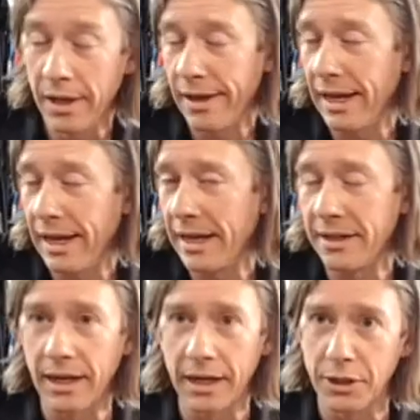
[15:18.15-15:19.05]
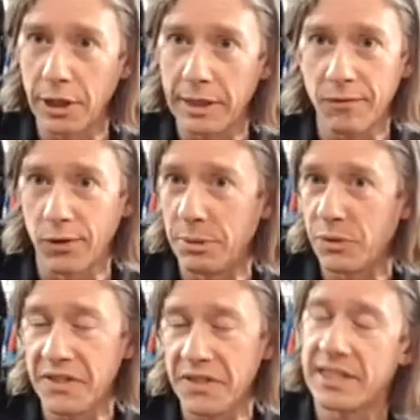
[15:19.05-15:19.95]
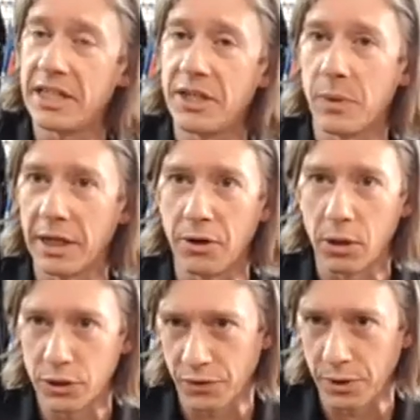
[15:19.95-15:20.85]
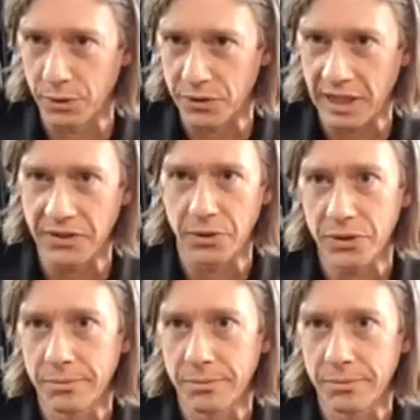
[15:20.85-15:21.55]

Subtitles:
and you're in for between $60 to $100 for those sensors.